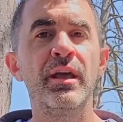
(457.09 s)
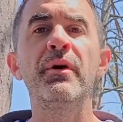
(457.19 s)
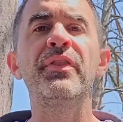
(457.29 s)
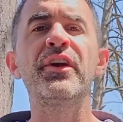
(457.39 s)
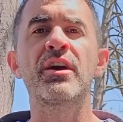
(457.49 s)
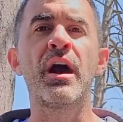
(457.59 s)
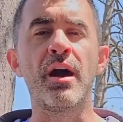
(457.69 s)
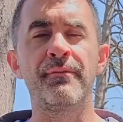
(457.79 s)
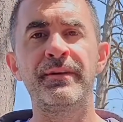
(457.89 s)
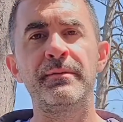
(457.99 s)
But they're
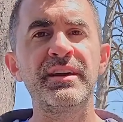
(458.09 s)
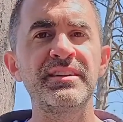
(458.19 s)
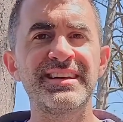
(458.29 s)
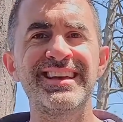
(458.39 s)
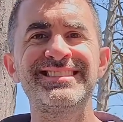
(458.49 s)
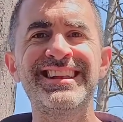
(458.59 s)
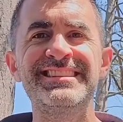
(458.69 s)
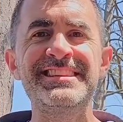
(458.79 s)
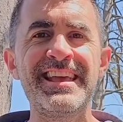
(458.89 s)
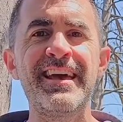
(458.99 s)
confident because it has an
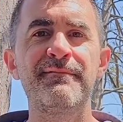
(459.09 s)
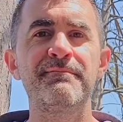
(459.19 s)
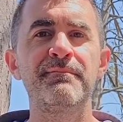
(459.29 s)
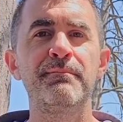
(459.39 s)
ATM.